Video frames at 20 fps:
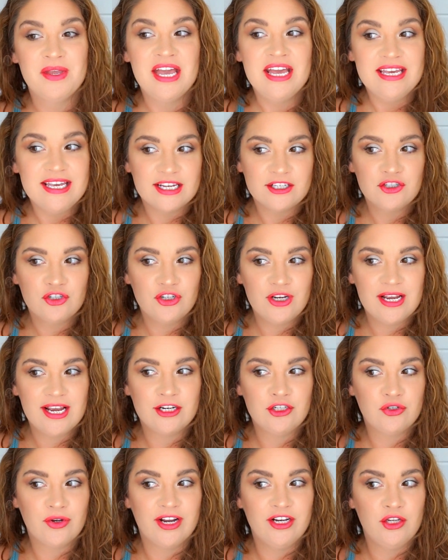Yesterday
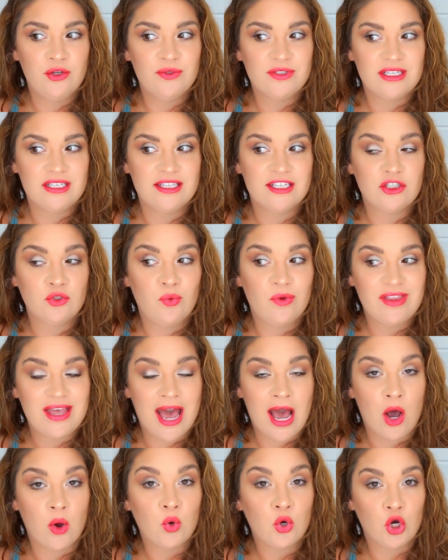I tried using this
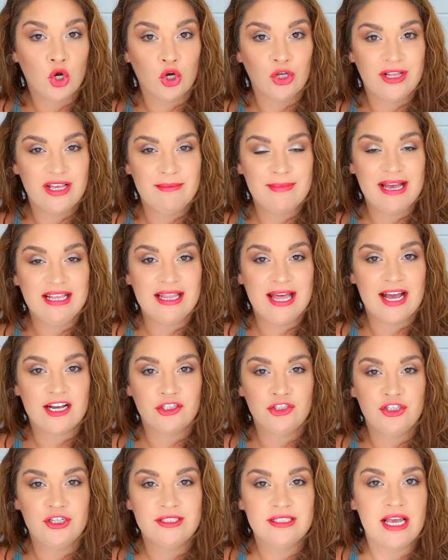without curling my
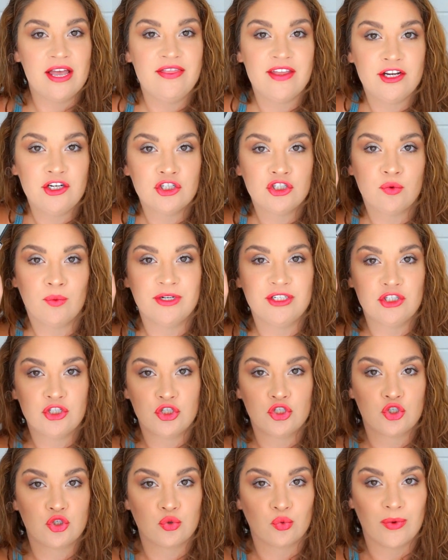lashes and they just went
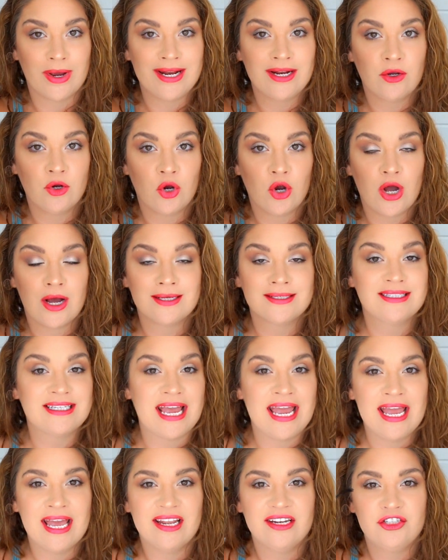straight across
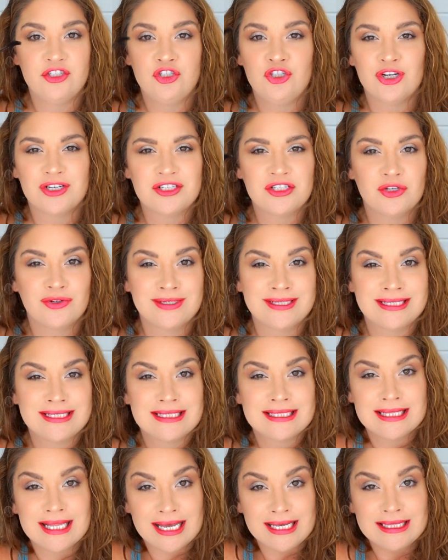and just looked
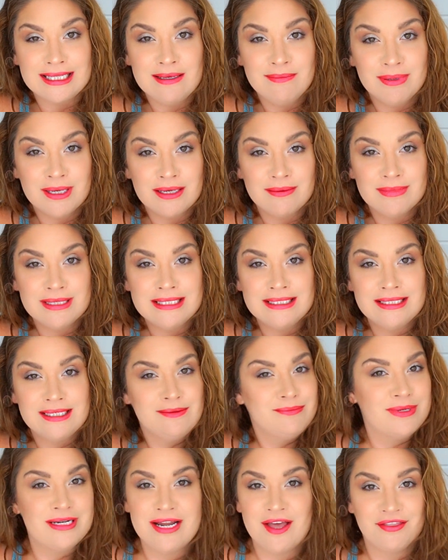slightly
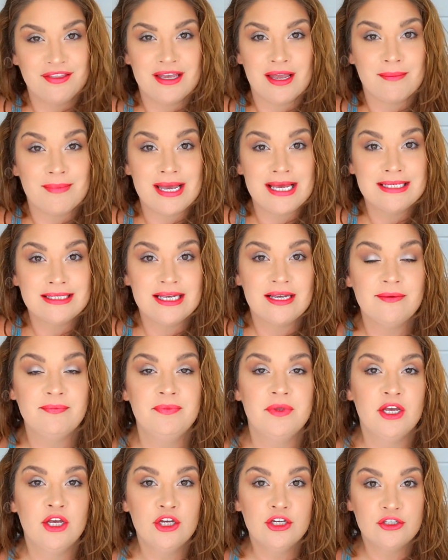pigmented, but nothing amazing.
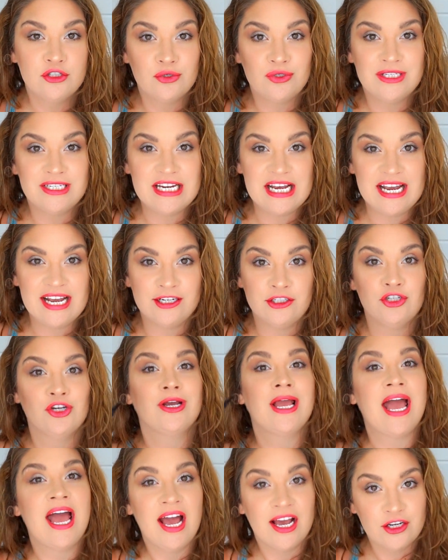So today I
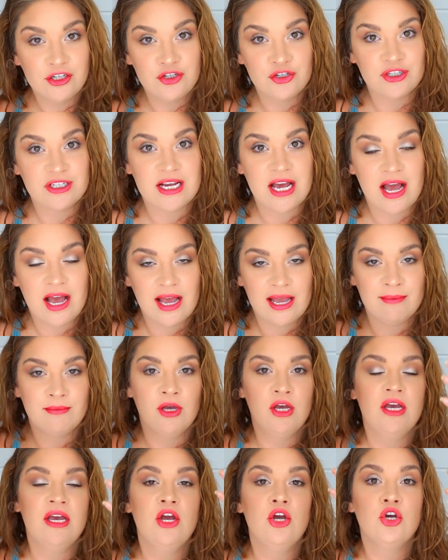took extra
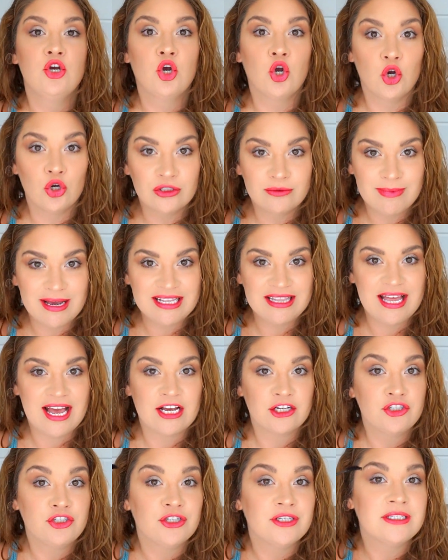time, curled my
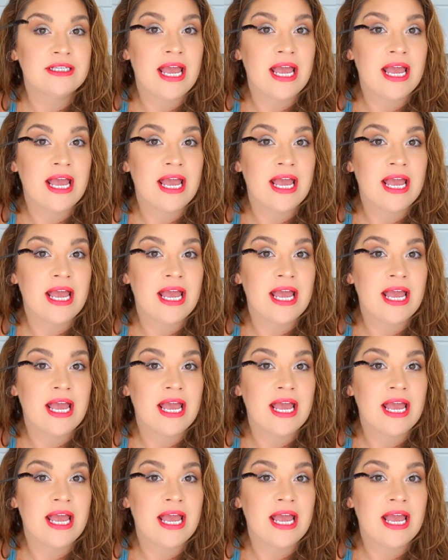lashes,